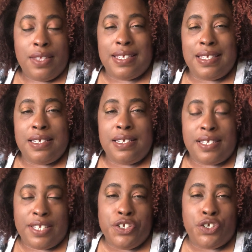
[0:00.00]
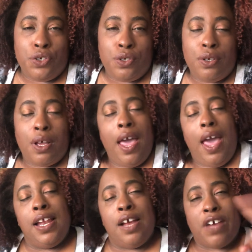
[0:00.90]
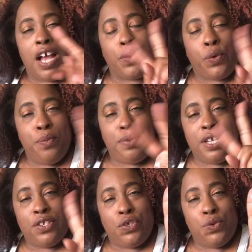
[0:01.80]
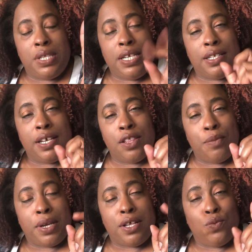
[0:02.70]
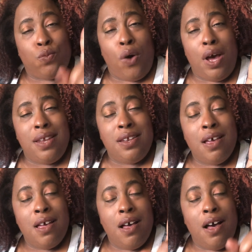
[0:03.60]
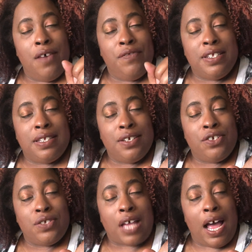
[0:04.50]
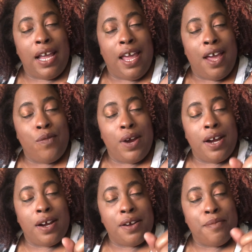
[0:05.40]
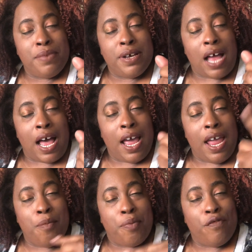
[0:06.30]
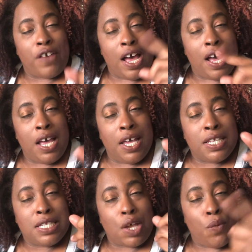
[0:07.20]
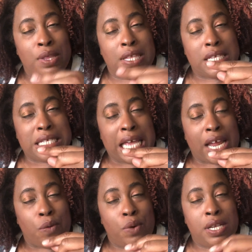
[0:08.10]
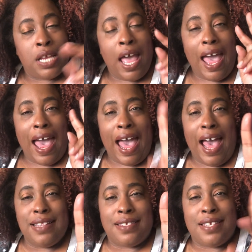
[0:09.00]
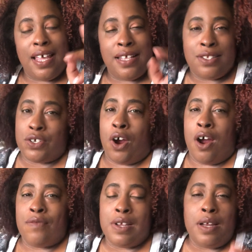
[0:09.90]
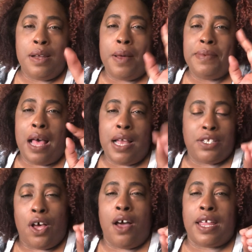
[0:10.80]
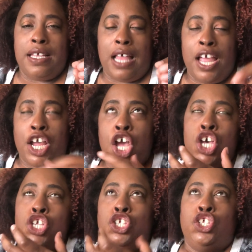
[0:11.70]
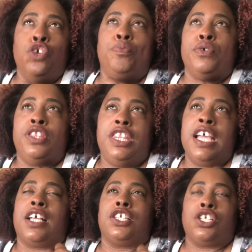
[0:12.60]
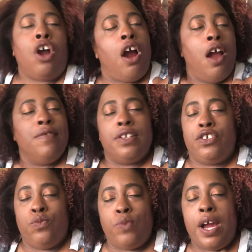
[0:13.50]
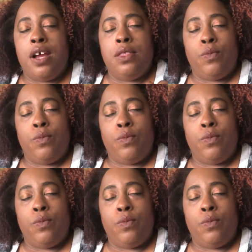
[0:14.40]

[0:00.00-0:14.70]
This is an essential, and I've kind of grouped these two things together because one of these essentials I can't wear, but I improvise with the second one. Hats and scarves. And I'm not talking like super thick scarves that you wear in the